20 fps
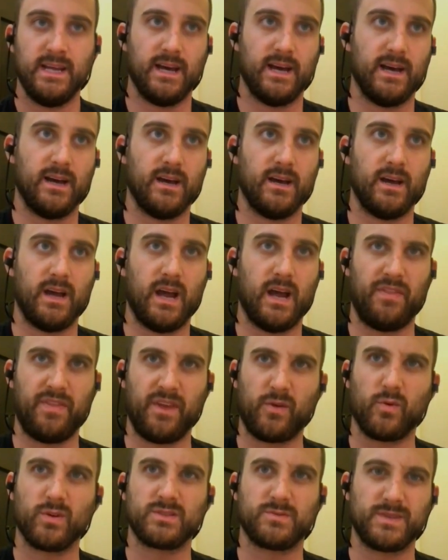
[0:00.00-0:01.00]
Uh, I
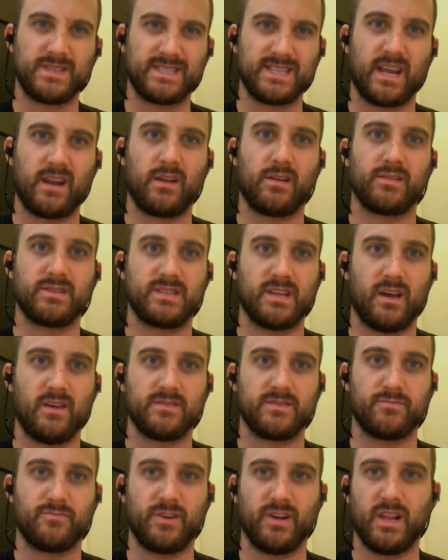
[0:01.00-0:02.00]
think once we settle
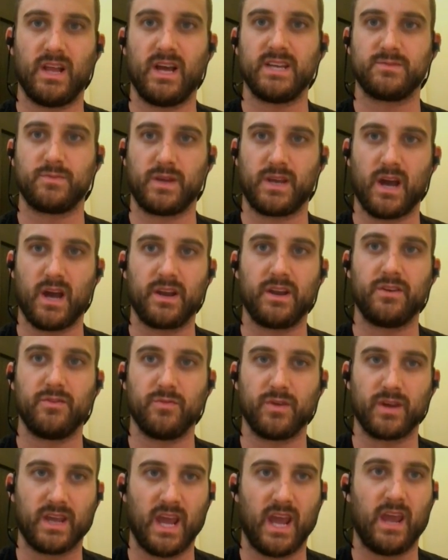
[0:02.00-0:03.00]
ourselves and realize we got
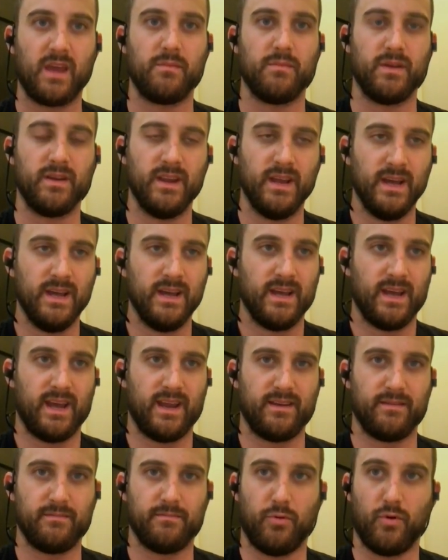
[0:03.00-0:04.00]
into a game and
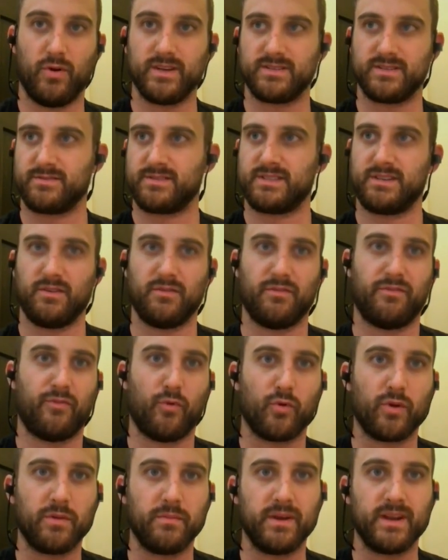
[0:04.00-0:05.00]
and boys, there's still
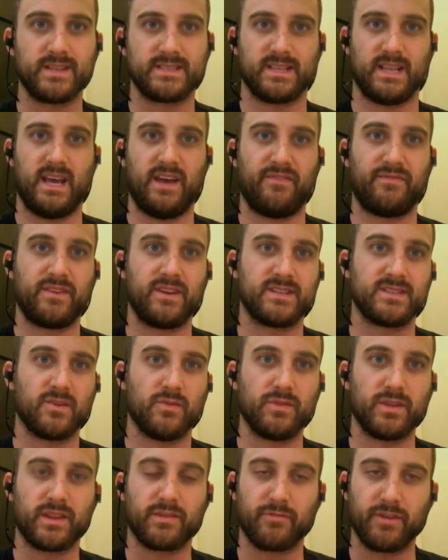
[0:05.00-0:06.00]
40 minutes left. It's
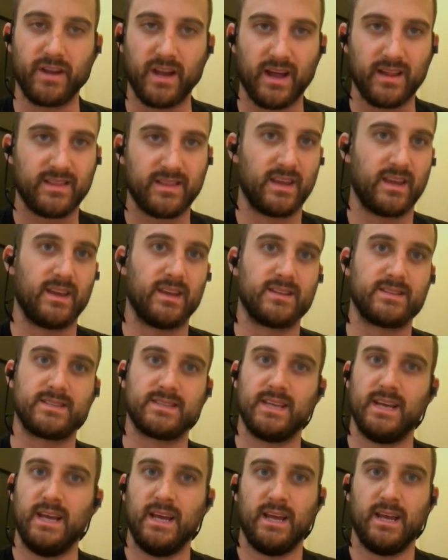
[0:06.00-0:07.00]
only three nothing.
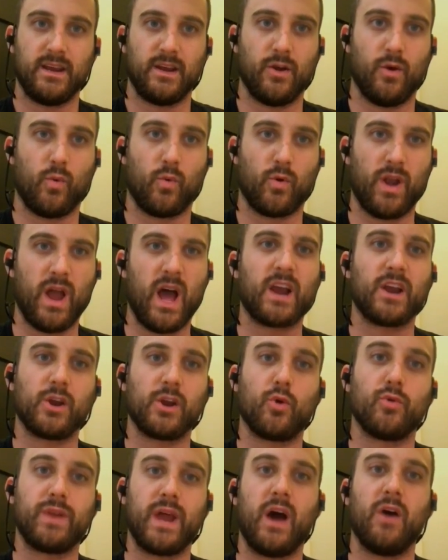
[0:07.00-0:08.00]
It's you know we're not
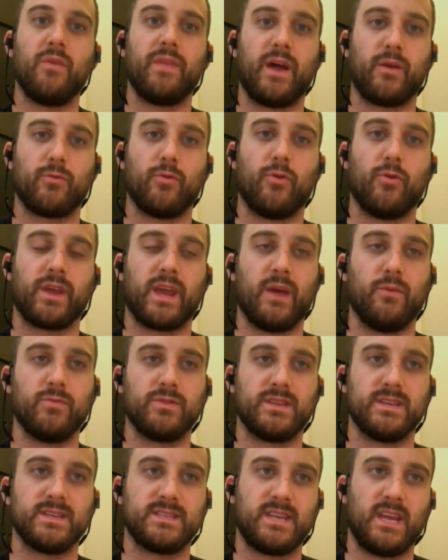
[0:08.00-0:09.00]
going to go down that road again
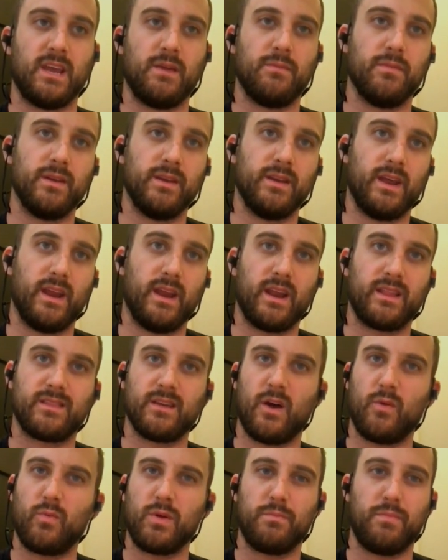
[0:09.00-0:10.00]
with this team. And, and I
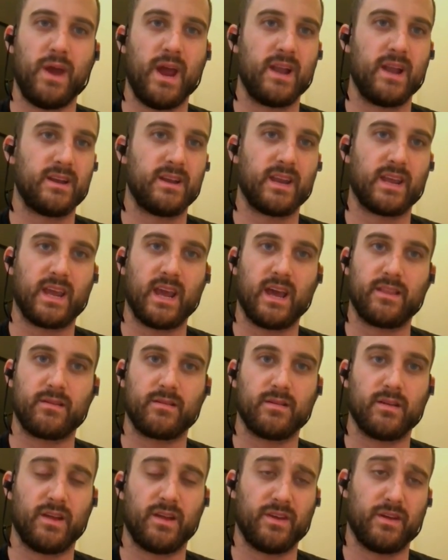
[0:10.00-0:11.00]
thought we banded
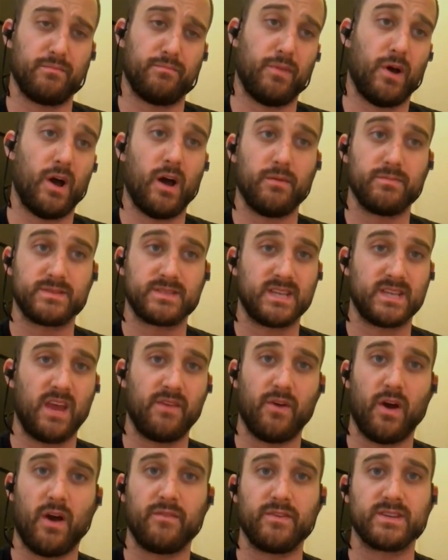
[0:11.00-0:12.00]
together. I thought Bob's
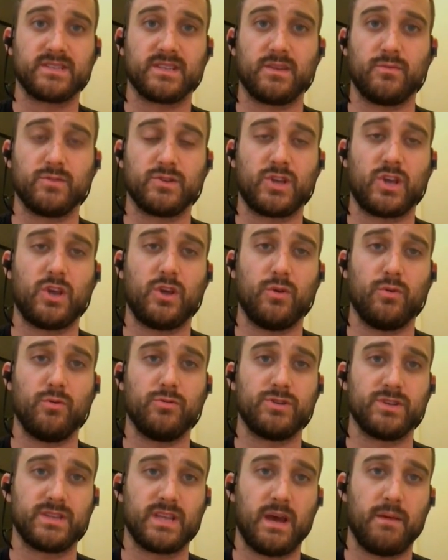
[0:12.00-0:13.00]
save obviously was
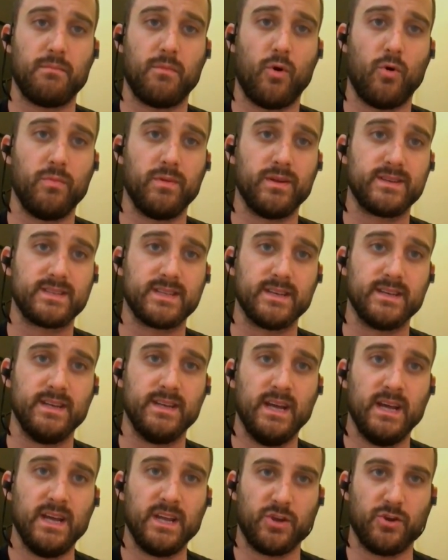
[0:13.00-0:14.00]
huge at that moment, and
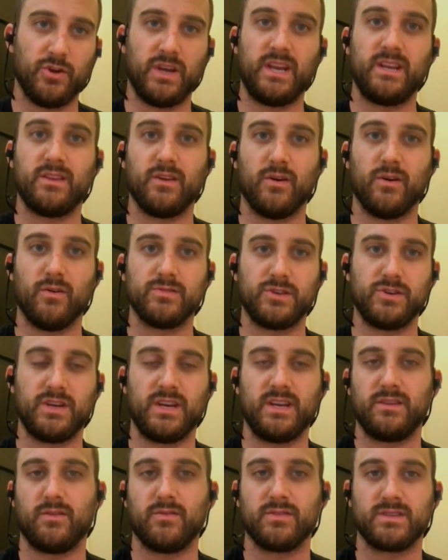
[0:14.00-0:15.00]
you need those. You
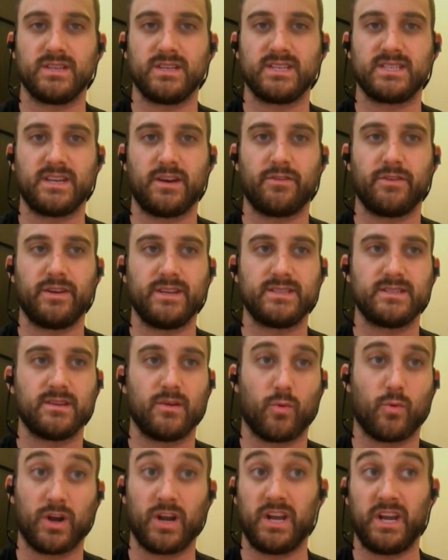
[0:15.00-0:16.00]
need those in a series.
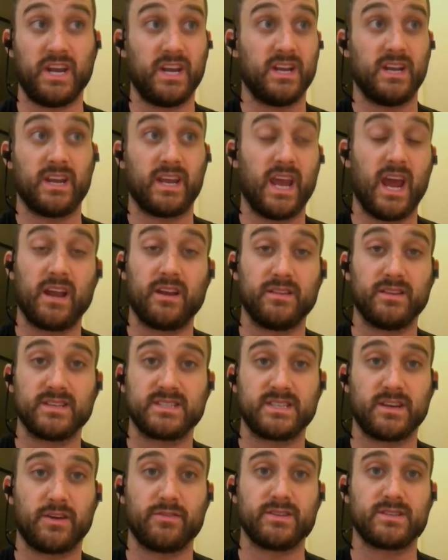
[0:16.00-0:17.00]
We're going to need it again in the
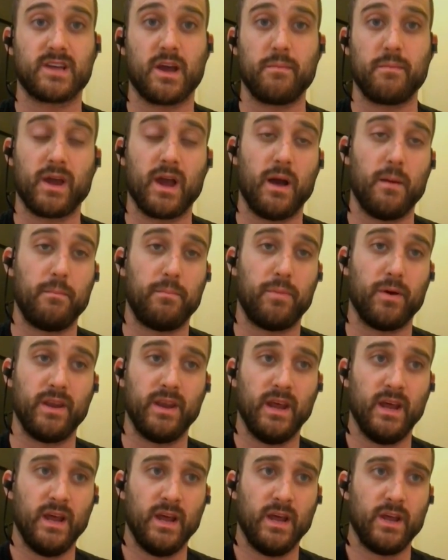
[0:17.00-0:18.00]
series coming up,
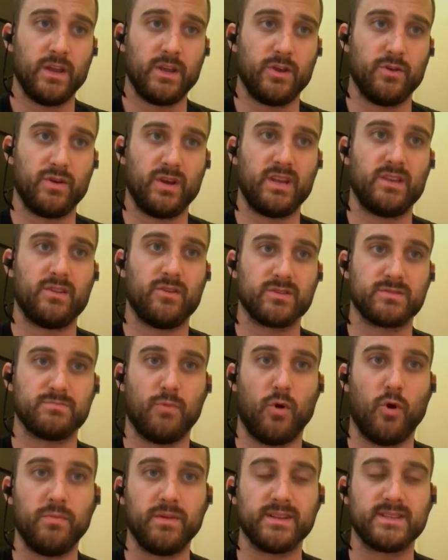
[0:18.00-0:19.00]
but you need those
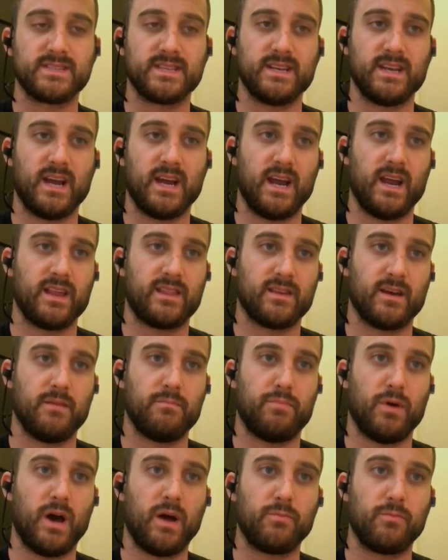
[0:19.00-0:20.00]
moments. And I, I
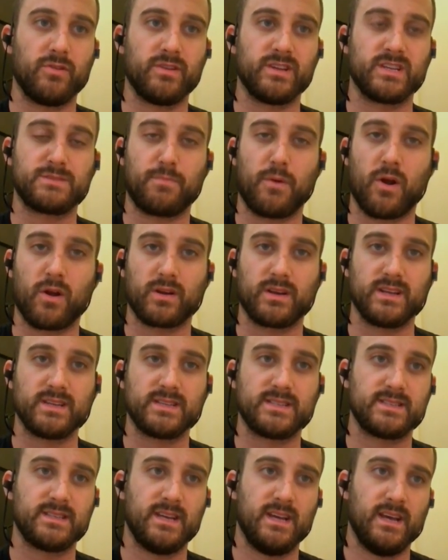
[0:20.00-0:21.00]
thought Bob really sparked
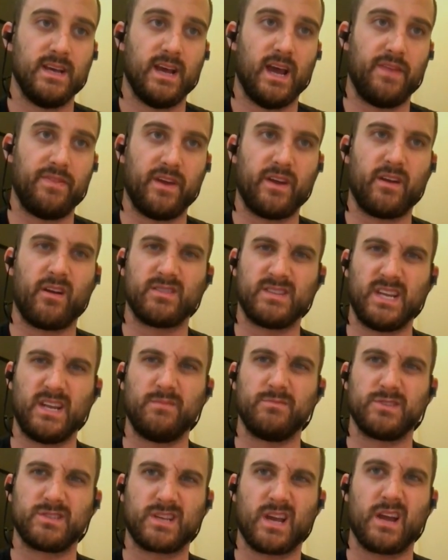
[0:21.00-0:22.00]
us. And then our
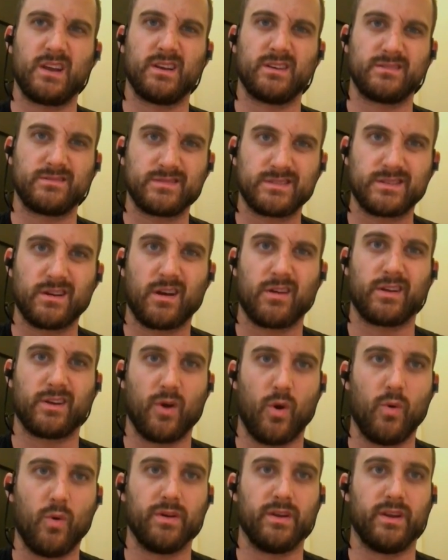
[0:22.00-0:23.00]
team just kind of started
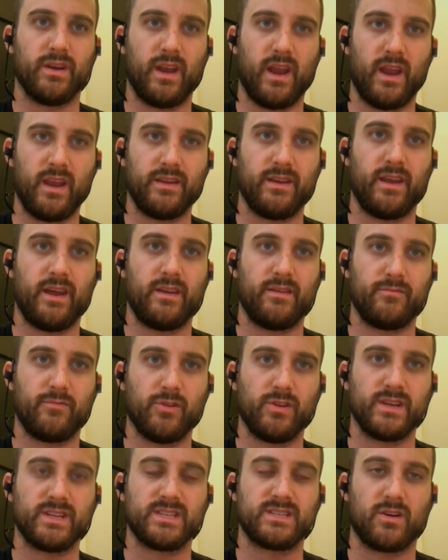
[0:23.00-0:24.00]
going and, and, and
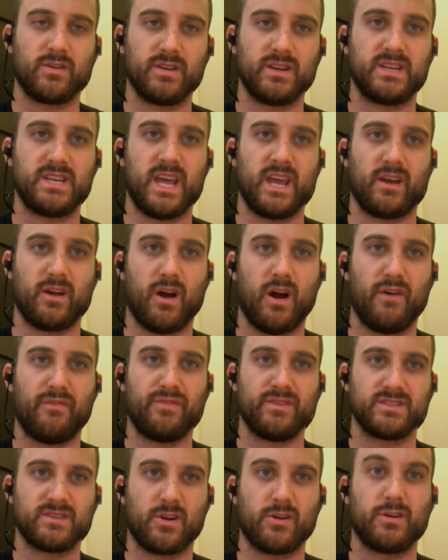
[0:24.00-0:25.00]
really started to take
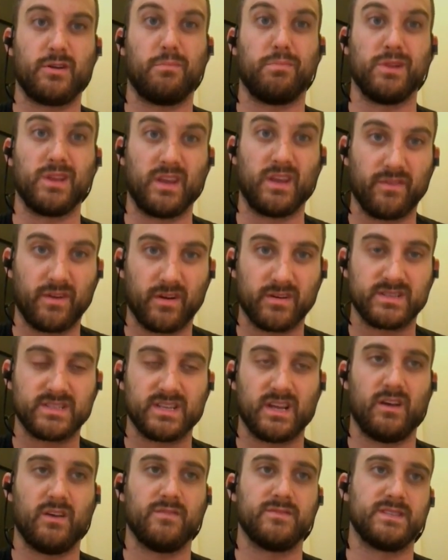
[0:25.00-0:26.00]
off and started to believe in
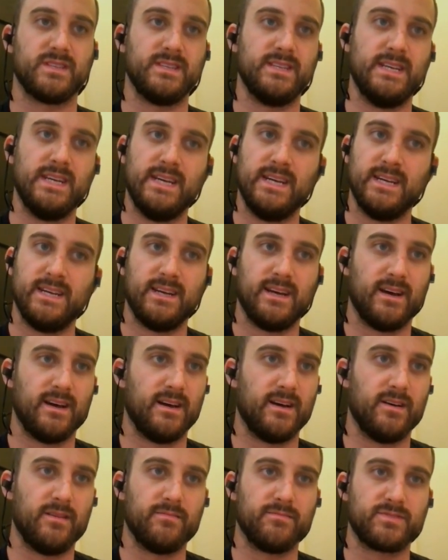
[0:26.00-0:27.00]
ourselves. And
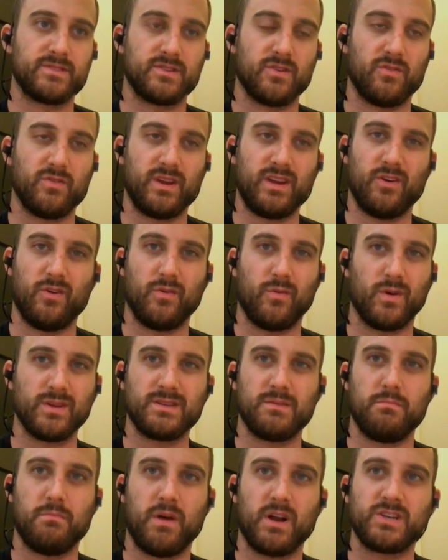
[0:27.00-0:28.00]
um, so, you know, it
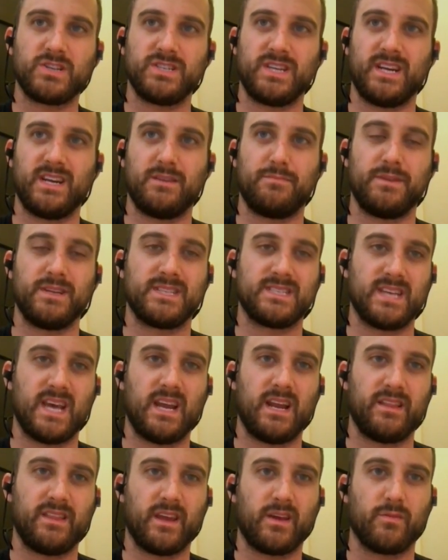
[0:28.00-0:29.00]
wasn't much needed to be
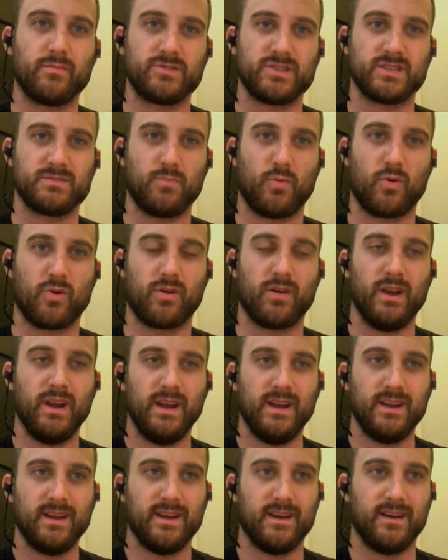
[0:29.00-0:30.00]
said. I think it was just more
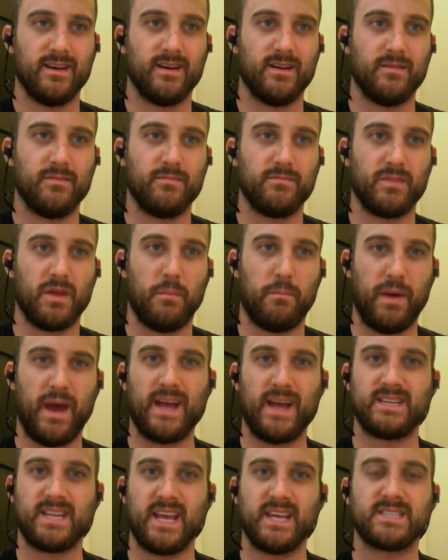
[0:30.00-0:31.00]
um, a
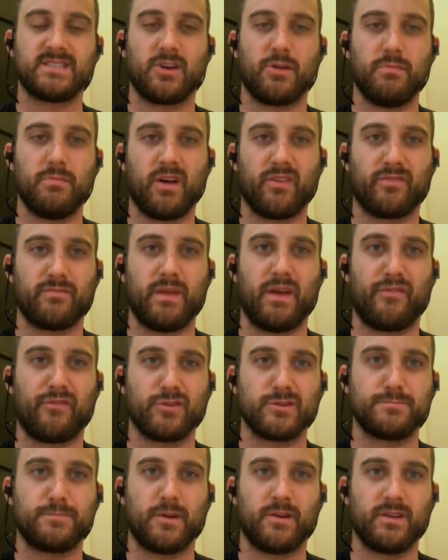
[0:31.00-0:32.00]
bad taste in our mouth from that
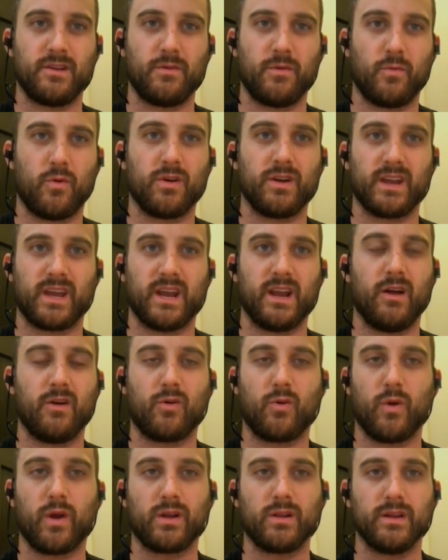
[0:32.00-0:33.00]
first period that we wanted to get
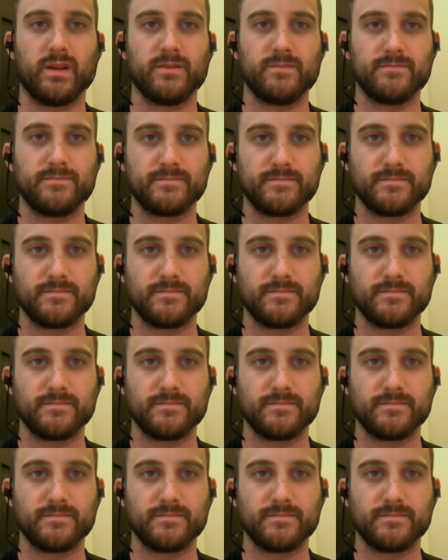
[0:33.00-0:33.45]
out quickly.